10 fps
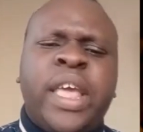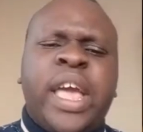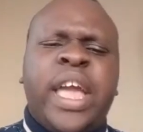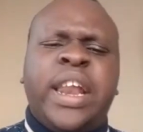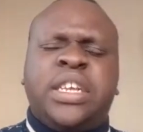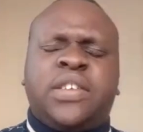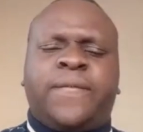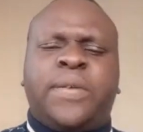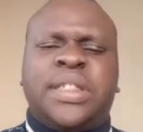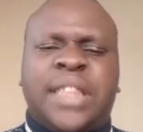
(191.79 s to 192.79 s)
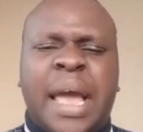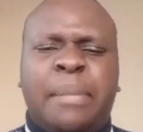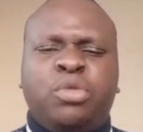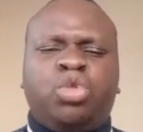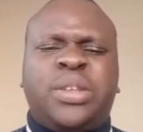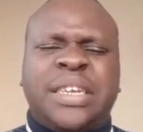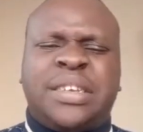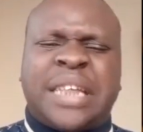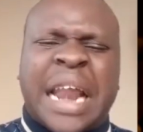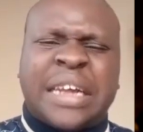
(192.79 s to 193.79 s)
it is for them to
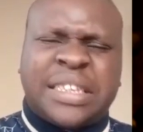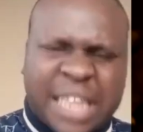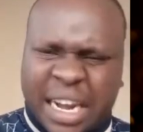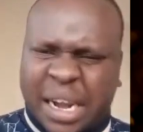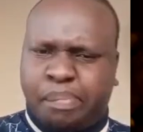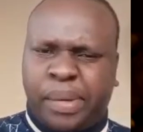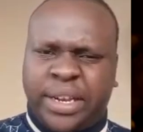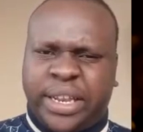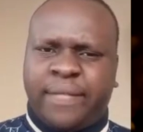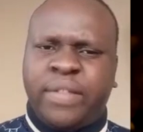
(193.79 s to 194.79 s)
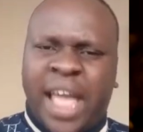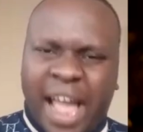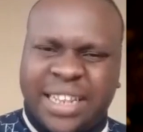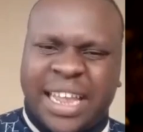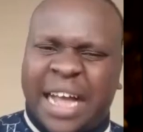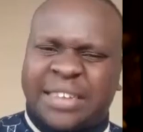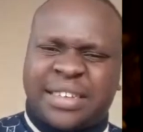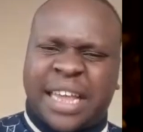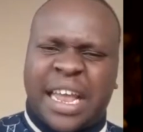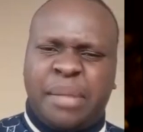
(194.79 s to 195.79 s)
distract the rebuilding and the
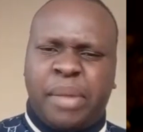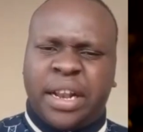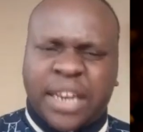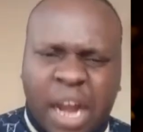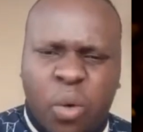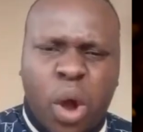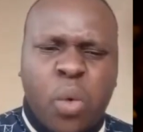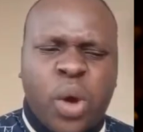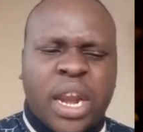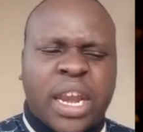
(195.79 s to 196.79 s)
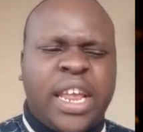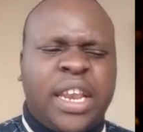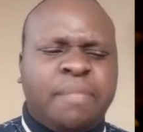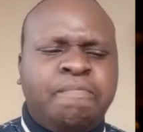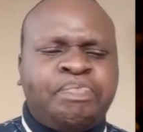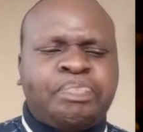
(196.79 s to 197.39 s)
assignment. Now, when we read